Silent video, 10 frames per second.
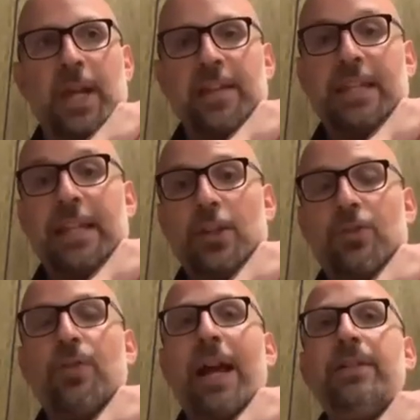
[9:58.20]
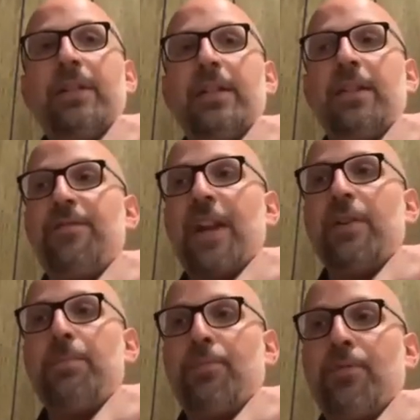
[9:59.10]
I think they're grounded in the
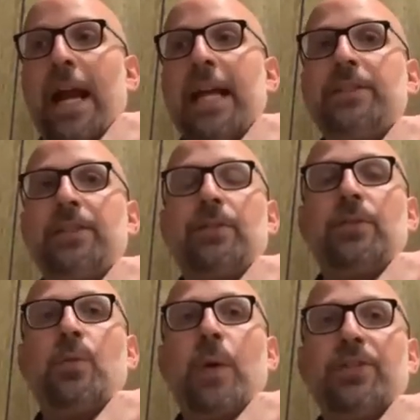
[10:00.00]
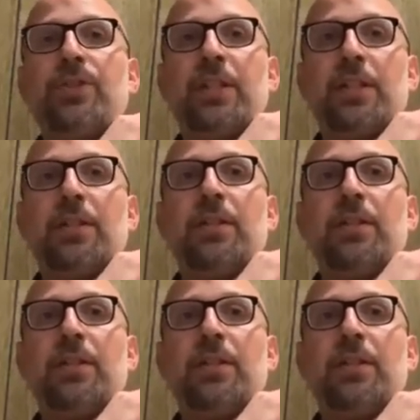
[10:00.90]
very practical question,